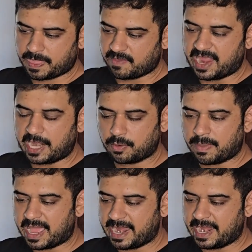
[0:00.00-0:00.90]
where to
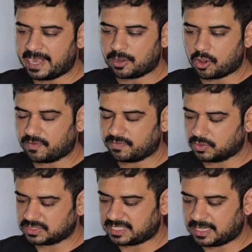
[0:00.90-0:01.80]
buy it, all of
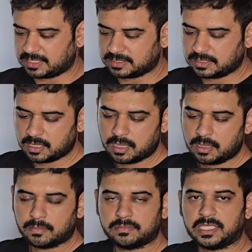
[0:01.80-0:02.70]
those things,
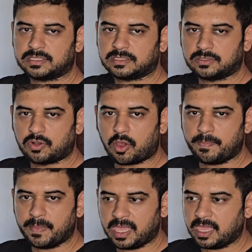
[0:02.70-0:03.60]
just
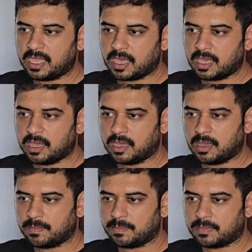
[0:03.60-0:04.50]
drop me
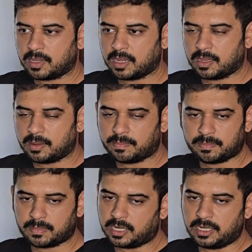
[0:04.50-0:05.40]
a
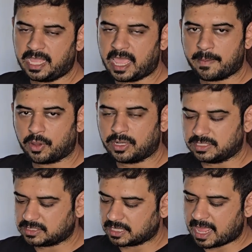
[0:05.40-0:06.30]
DM on
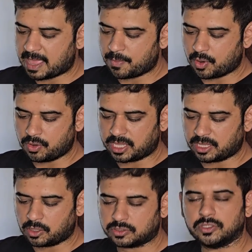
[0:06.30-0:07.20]
Instagram, or you
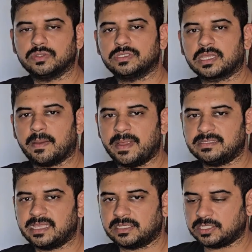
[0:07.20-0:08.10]
can also use the
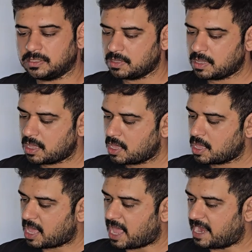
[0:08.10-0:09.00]
comment section.
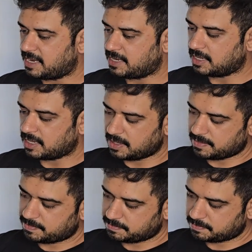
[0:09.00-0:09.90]
And
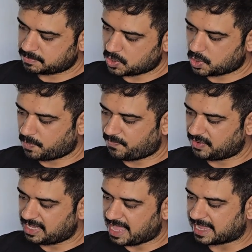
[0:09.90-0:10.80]

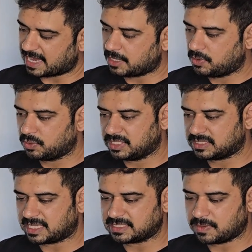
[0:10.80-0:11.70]
hopefully, I can do
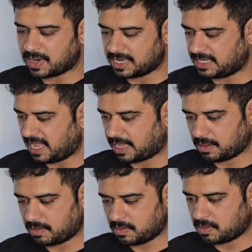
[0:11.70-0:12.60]
this as a one take,
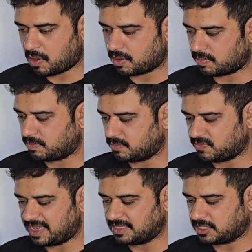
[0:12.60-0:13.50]
or
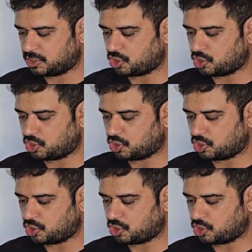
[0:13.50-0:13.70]
well, just